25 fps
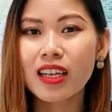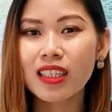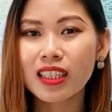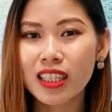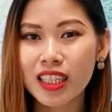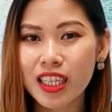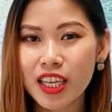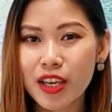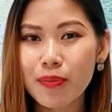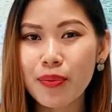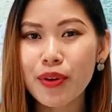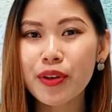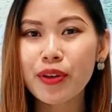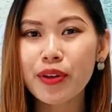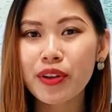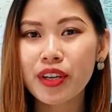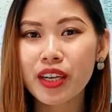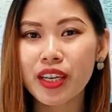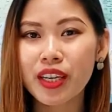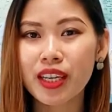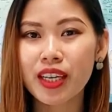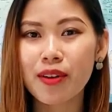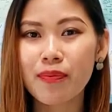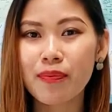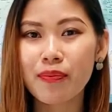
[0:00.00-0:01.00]

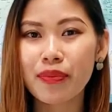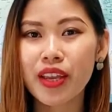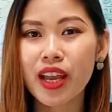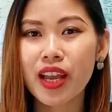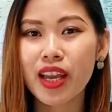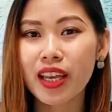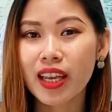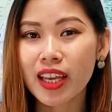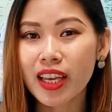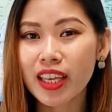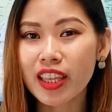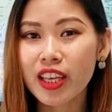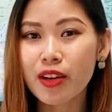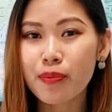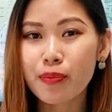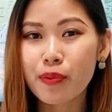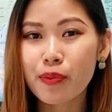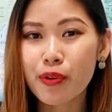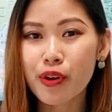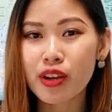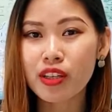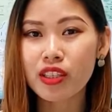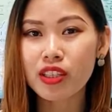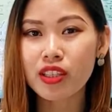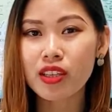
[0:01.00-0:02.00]
Typically, either
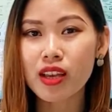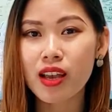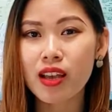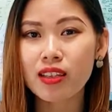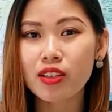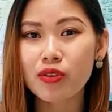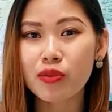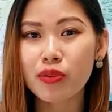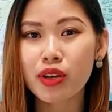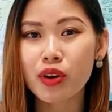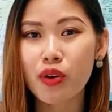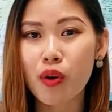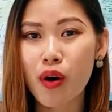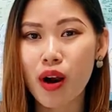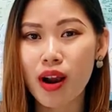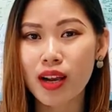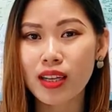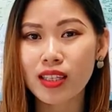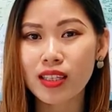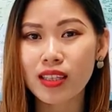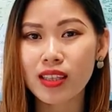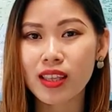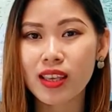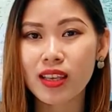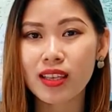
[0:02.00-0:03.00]
process
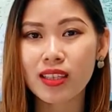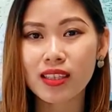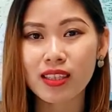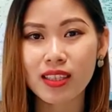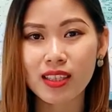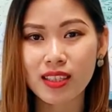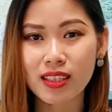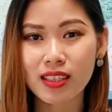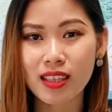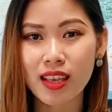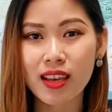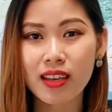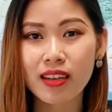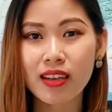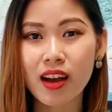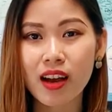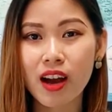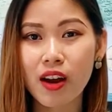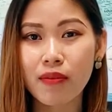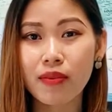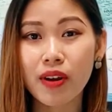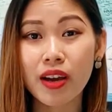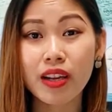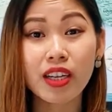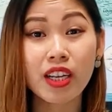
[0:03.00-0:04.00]
requires the assistance
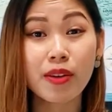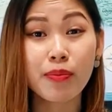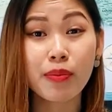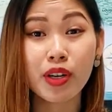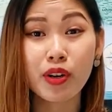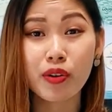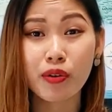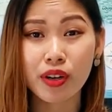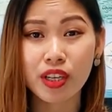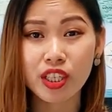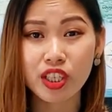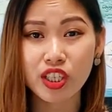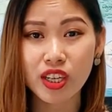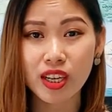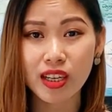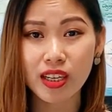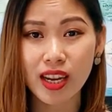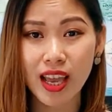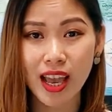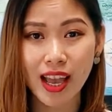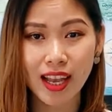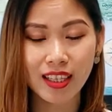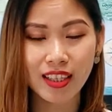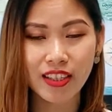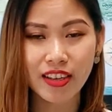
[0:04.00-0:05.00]
of an immigration
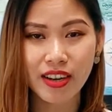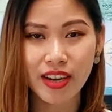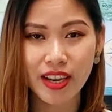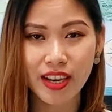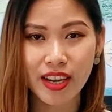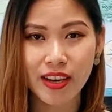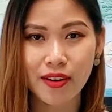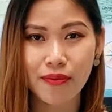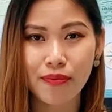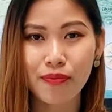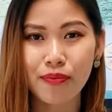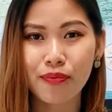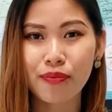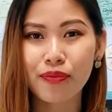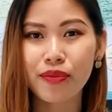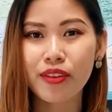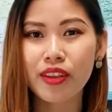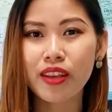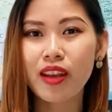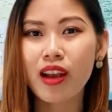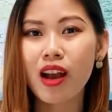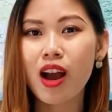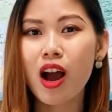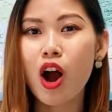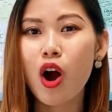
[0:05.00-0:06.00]
attorney.
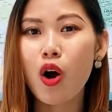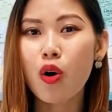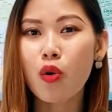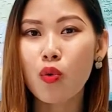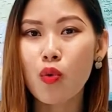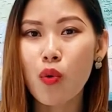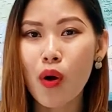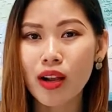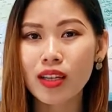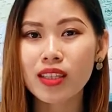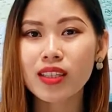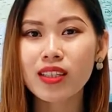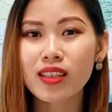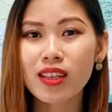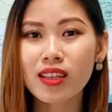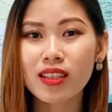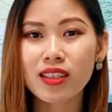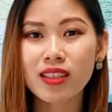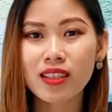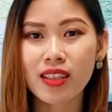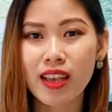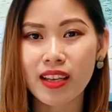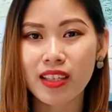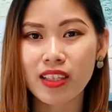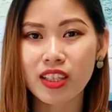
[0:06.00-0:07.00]
Once the
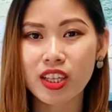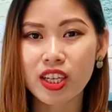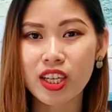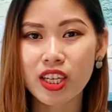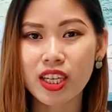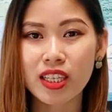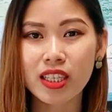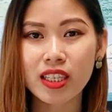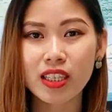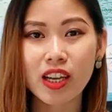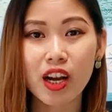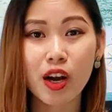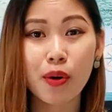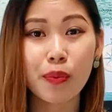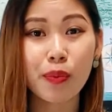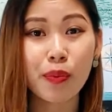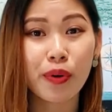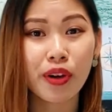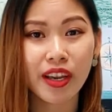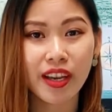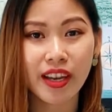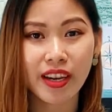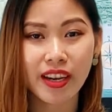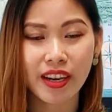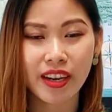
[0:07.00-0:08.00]
stage is
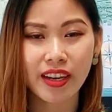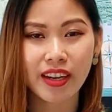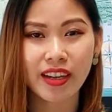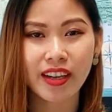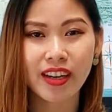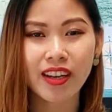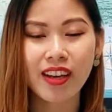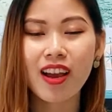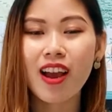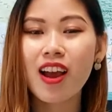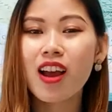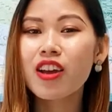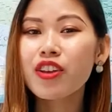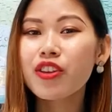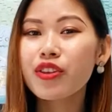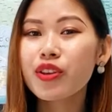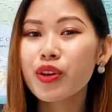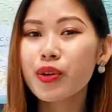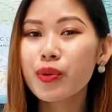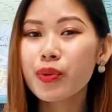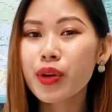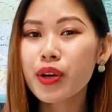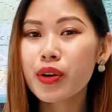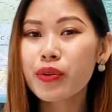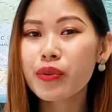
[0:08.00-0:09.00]
completed,
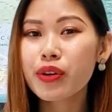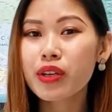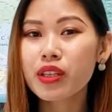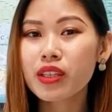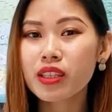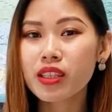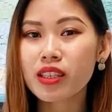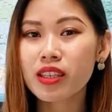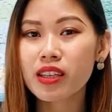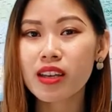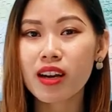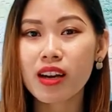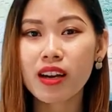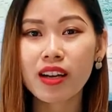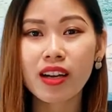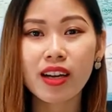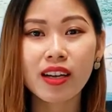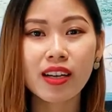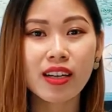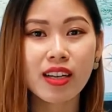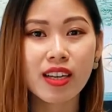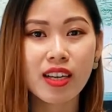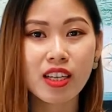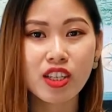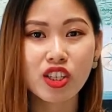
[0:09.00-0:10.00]
you will receive a
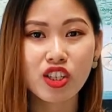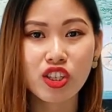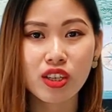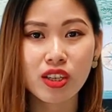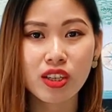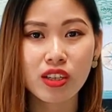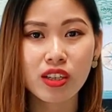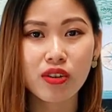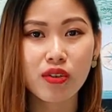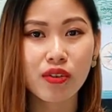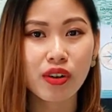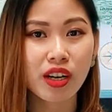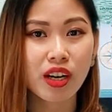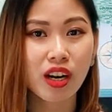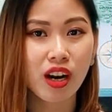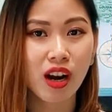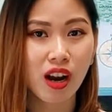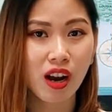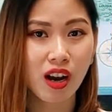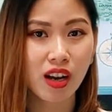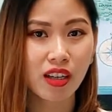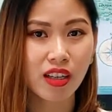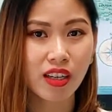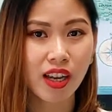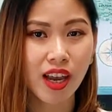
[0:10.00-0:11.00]
conditional green
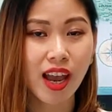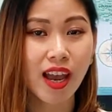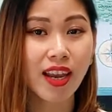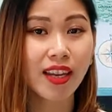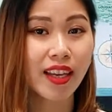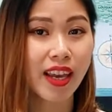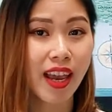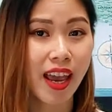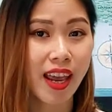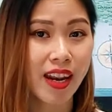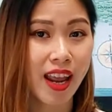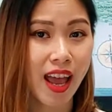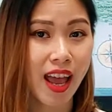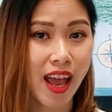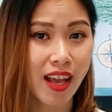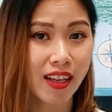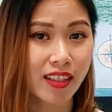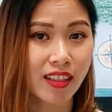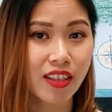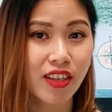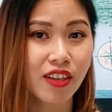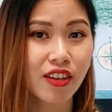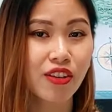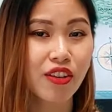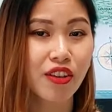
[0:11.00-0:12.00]
card and can
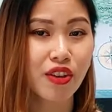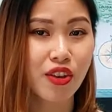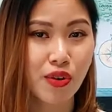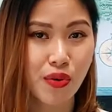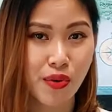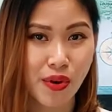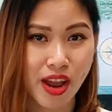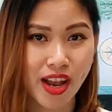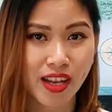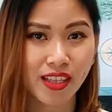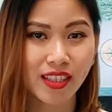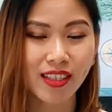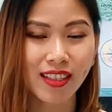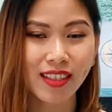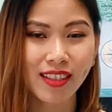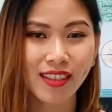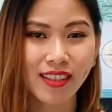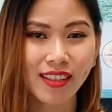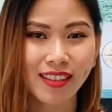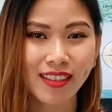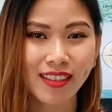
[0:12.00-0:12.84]
enter the U.S.